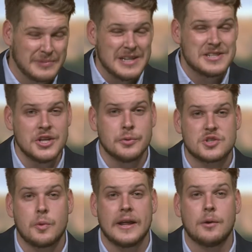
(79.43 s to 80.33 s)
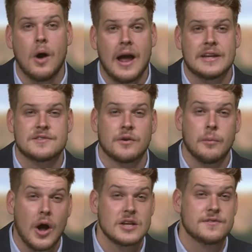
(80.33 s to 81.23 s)
continue its winning ways
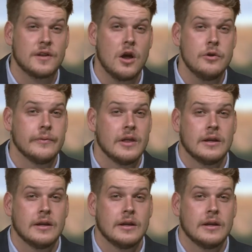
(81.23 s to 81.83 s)
from Ice Flow.